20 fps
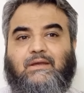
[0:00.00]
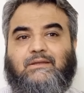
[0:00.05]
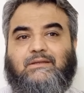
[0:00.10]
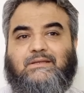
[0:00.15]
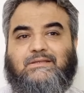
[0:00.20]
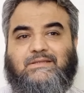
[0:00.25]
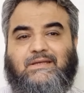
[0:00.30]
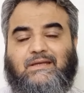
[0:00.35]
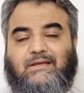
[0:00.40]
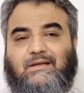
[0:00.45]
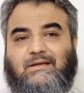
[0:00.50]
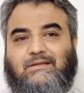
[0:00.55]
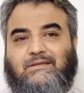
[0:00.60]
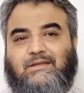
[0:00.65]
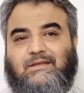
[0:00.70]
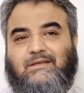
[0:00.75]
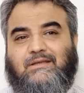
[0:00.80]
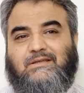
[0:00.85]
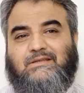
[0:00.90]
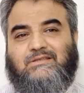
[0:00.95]
The second
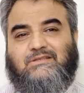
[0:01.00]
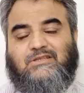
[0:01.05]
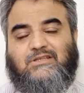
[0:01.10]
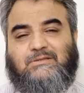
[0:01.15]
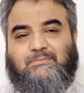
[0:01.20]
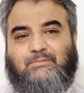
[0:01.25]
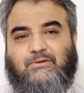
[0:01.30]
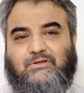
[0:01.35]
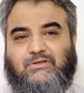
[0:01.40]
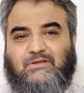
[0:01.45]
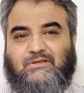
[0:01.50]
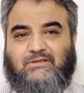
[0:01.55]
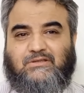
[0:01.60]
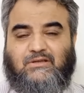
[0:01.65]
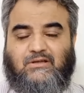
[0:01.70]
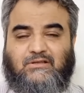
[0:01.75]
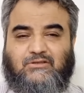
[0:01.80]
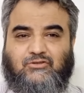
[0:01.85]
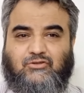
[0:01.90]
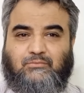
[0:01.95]
thing is these patients
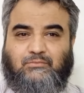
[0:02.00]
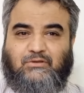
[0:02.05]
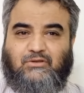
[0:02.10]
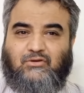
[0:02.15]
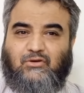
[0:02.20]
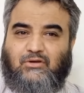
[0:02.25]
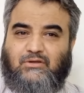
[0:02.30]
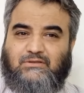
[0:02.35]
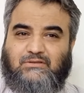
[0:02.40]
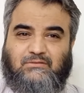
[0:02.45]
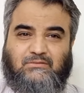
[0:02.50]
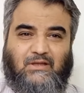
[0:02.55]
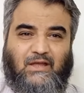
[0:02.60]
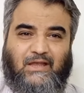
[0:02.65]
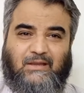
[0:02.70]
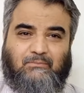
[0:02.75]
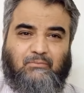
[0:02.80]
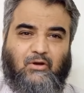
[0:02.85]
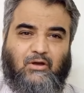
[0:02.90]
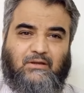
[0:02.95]
also, because
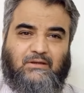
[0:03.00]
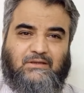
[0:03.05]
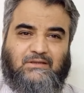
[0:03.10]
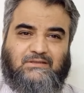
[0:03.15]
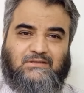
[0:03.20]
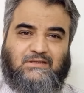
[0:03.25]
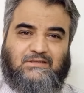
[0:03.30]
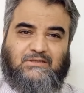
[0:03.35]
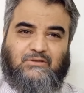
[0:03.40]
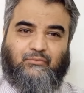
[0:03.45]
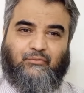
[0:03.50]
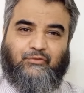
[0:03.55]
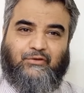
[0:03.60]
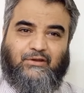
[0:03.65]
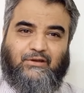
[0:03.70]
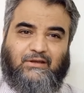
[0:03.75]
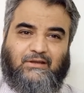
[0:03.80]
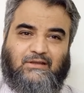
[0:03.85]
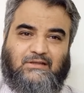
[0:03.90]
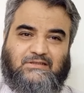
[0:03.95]
eyeball is a
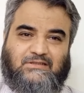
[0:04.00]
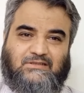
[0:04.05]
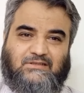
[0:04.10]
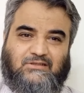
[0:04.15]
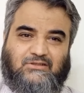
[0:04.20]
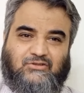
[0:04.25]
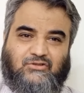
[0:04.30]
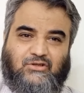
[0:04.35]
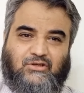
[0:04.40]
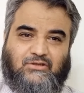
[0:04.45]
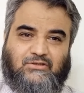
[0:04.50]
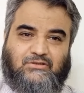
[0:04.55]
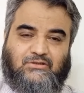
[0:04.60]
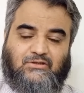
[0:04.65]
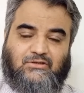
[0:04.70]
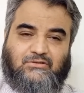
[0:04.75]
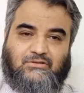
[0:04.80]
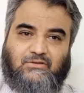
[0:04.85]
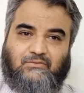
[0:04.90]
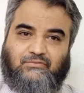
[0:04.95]
spherical
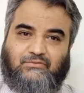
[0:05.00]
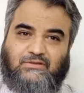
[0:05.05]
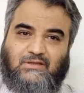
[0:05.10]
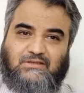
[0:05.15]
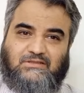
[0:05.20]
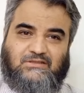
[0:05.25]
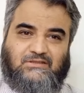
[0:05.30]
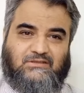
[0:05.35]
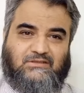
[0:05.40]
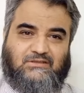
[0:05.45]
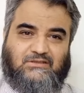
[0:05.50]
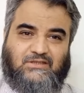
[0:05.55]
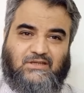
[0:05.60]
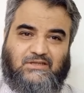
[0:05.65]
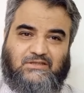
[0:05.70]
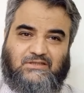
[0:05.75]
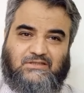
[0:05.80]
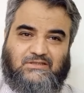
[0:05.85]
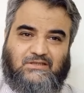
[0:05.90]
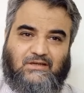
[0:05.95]
structure, so if such
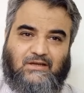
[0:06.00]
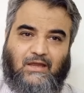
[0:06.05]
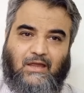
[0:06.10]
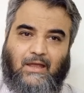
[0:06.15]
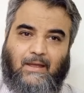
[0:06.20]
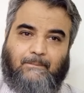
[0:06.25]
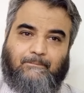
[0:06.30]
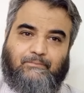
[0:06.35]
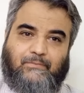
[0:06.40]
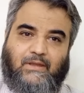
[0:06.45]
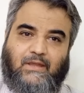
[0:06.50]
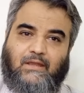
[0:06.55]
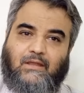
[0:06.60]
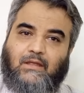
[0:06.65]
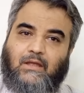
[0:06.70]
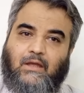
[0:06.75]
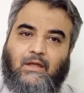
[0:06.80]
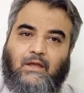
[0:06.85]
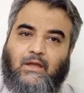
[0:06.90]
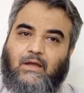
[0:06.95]
changes are
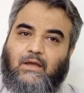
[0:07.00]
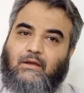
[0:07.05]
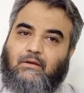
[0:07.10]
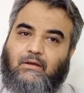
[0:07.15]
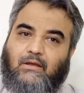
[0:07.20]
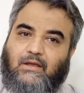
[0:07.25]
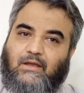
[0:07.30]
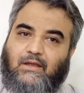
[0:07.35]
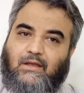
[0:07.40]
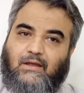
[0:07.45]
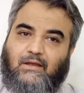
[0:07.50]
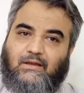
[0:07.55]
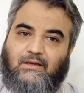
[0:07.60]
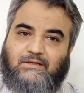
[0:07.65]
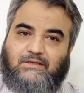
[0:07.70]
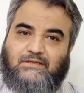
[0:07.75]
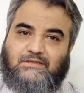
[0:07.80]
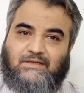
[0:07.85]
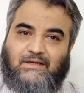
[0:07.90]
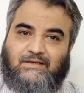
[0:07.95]
happening,
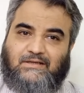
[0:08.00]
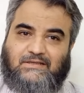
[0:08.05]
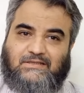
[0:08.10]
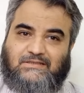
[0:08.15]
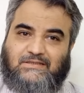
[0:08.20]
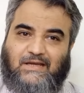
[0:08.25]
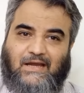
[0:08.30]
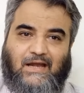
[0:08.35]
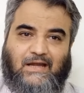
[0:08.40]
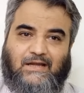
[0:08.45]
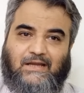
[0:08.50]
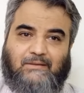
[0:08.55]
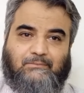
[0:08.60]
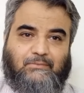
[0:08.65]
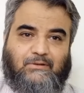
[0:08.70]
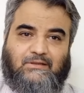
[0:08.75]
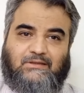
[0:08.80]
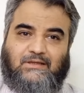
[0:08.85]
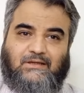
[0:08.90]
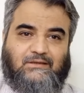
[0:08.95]
it is
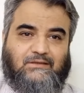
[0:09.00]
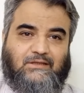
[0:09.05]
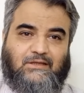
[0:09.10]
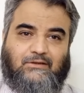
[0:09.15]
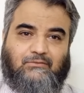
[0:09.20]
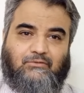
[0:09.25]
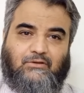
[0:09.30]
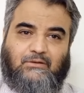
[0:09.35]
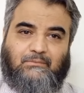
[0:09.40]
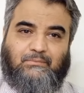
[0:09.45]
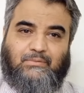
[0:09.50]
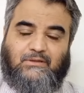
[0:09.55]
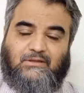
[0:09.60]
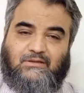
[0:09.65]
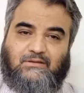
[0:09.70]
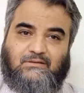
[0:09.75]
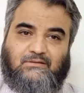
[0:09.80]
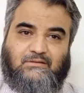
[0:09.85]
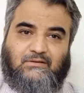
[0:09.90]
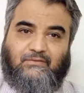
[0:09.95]
understandable that there will
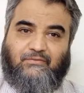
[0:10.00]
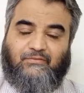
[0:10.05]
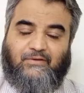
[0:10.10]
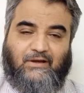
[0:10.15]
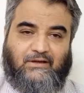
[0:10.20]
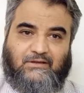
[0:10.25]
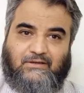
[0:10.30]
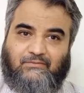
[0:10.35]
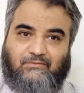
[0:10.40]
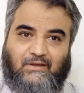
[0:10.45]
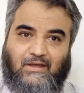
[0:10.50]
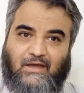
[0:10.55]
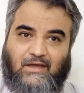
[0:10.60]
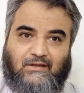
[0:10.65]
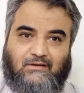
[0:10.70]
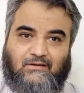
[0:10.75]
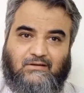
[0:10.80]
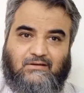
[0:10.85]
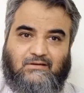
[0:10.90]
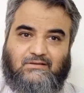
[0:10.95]
be refractive
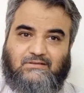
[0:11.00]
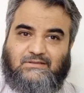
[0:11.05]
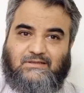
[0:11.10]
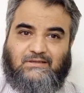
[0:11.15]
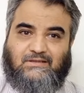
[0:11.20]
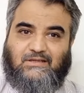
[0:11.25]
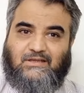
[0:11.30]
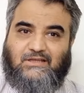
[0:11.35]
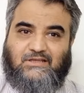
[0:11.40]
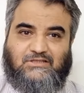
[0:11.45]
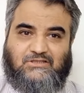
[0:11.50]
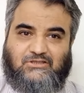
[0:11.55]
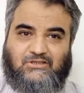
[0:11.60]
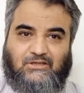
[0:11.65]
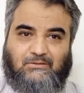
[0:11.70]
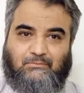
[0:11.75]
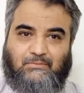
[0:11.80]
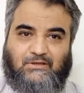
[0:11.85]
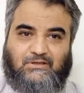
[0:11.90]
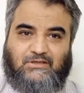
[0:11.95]
errors and
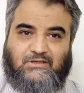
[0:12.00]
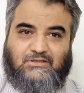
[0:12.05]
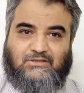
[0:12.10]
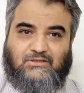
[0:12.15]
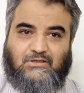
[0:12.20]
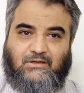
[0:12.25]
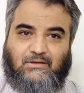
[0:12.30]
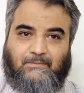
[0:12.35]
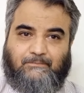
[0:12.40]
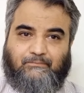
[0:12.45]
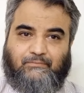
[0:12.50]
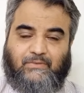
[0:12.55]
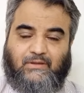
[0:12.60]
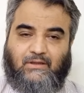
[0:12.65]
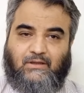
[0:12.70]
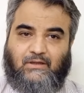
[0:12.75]
astigmatism,